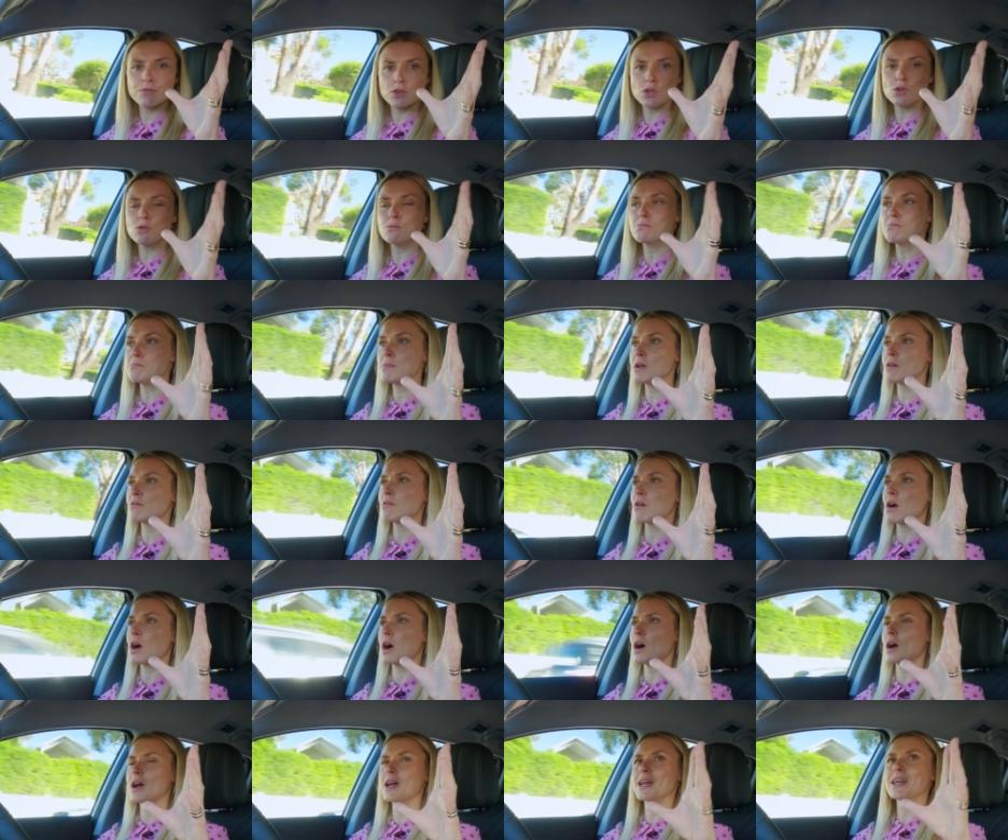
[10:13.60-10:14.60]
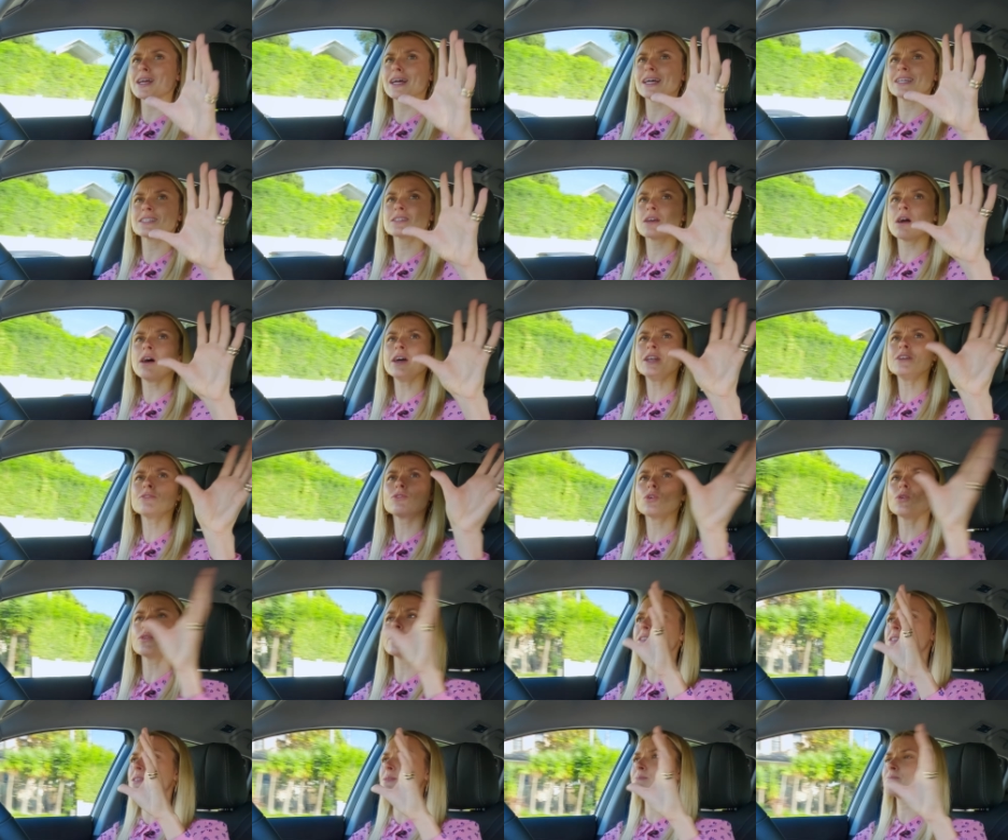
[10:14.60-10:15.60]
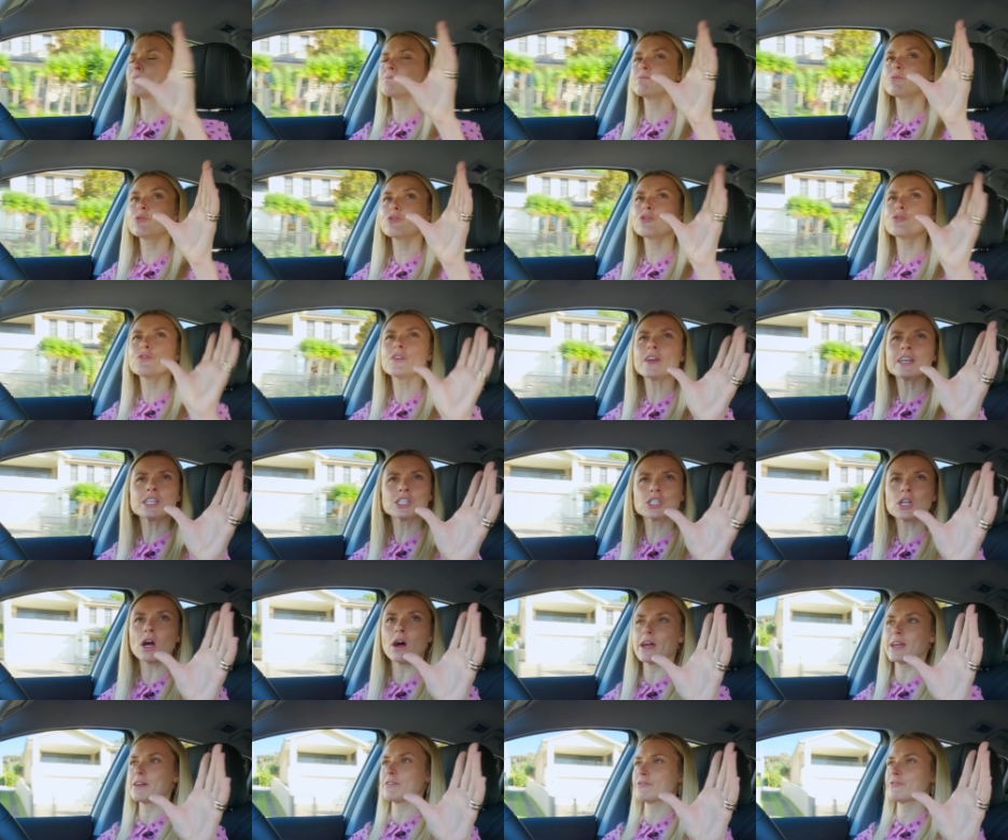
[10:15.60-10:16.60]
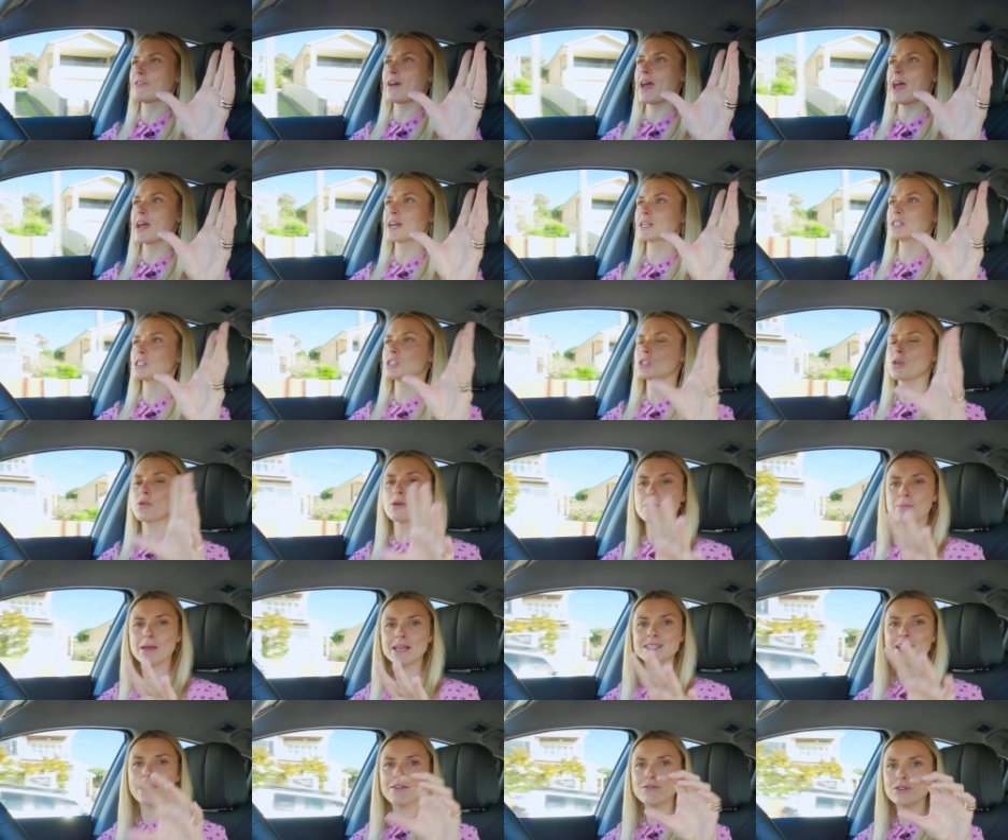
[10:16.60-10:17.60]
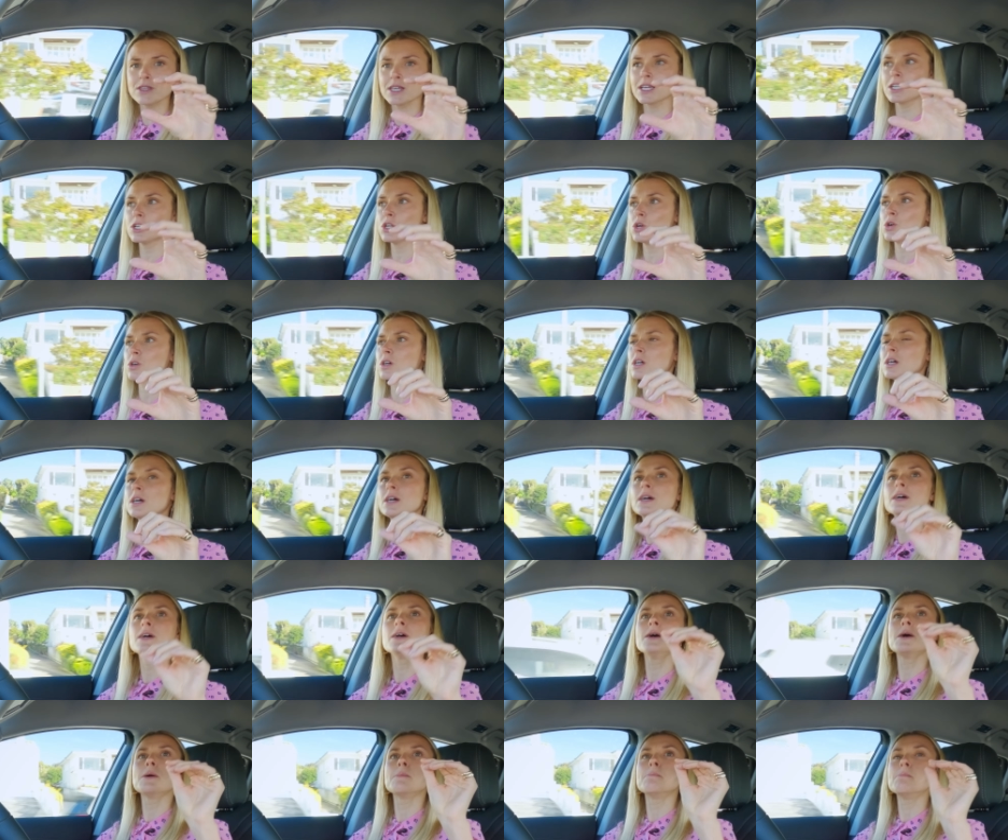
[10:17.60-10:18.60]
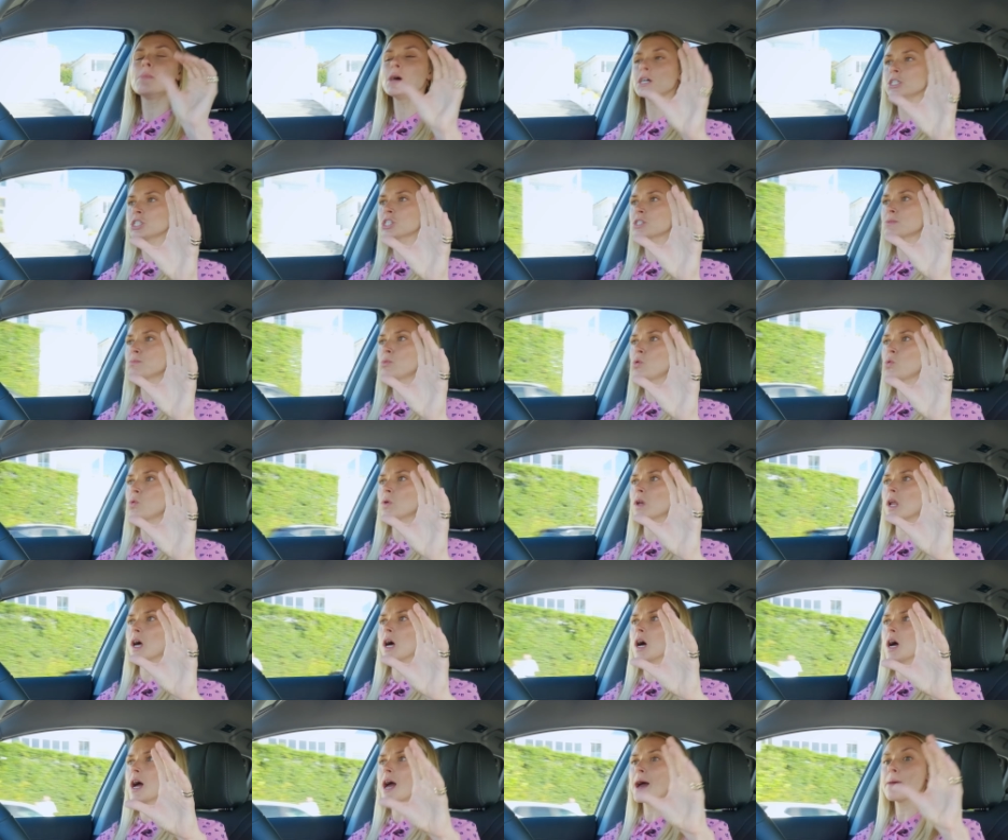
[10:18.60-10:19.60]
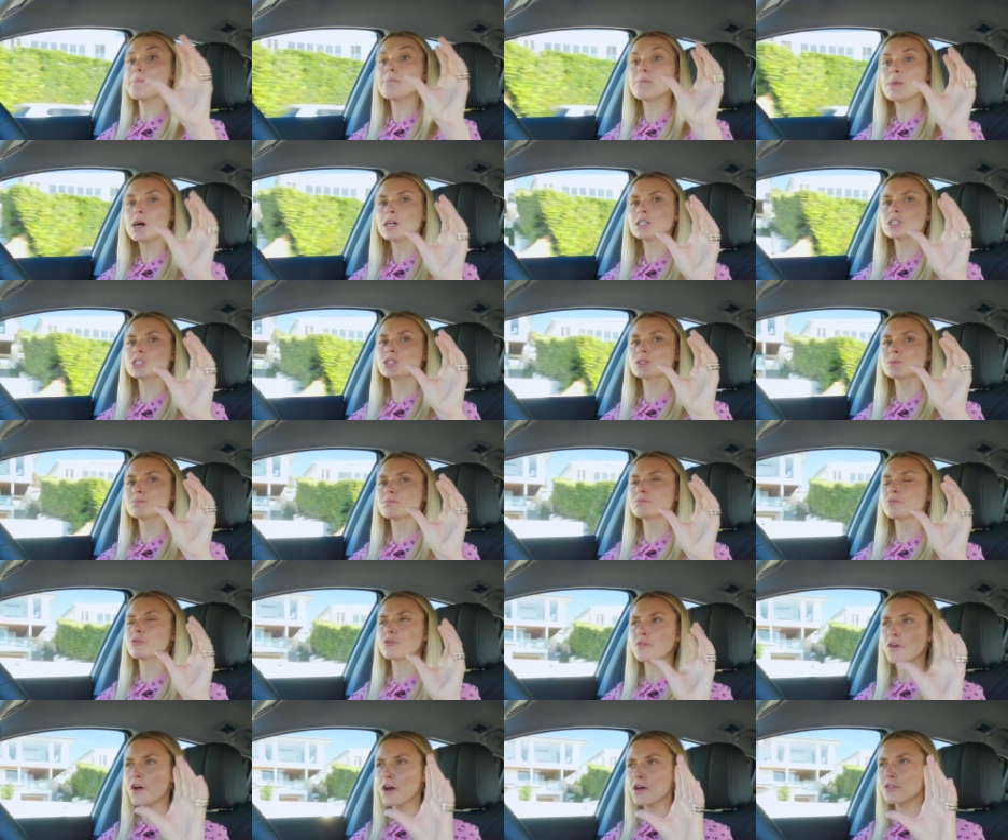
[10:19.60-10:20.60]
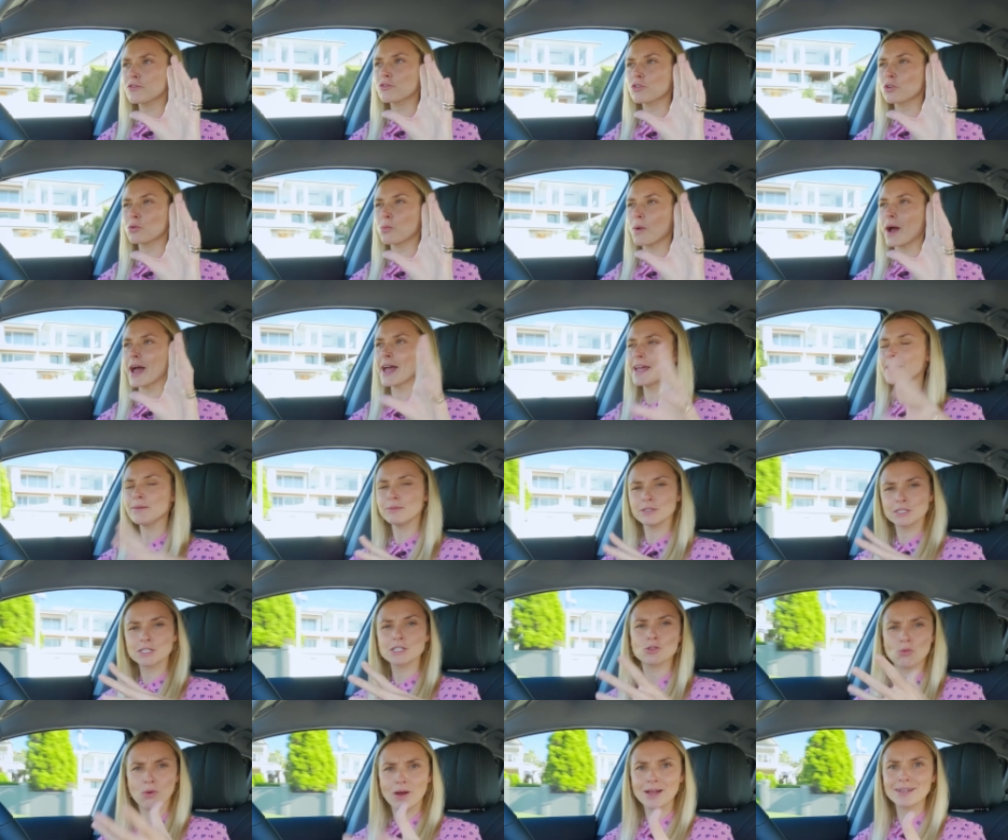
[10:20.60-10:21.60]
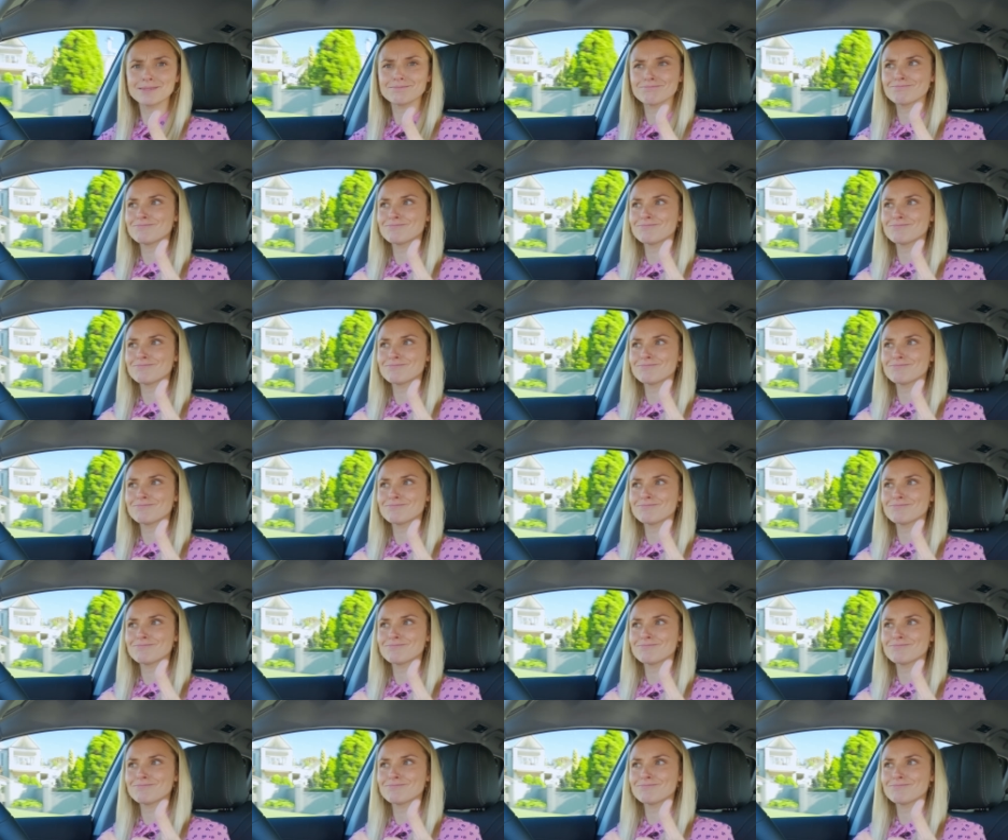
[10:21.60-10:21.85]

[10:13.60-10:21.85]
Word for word: view mirror has kind of got this fisheye effect. So it makes everything look much smaller and much further away, which is quite